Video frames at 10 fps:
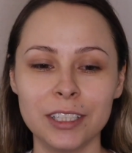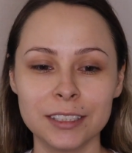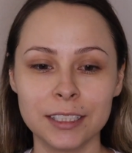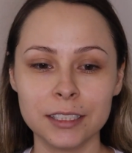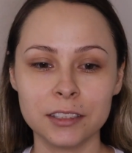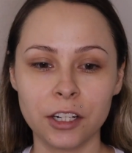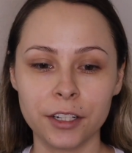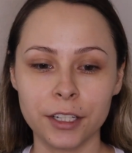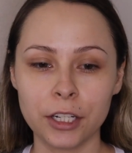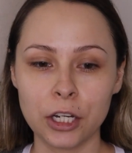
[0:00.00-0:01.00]
let's get
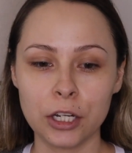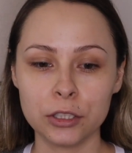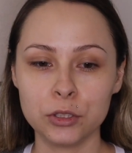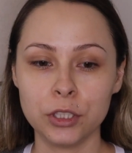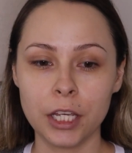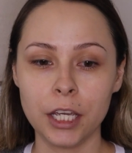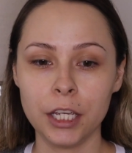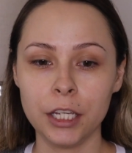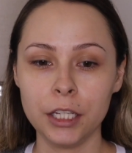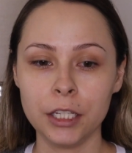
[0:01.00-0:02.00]
started.
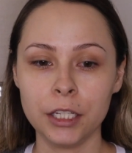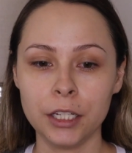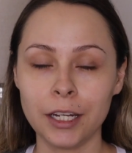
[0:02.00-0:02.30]
Today,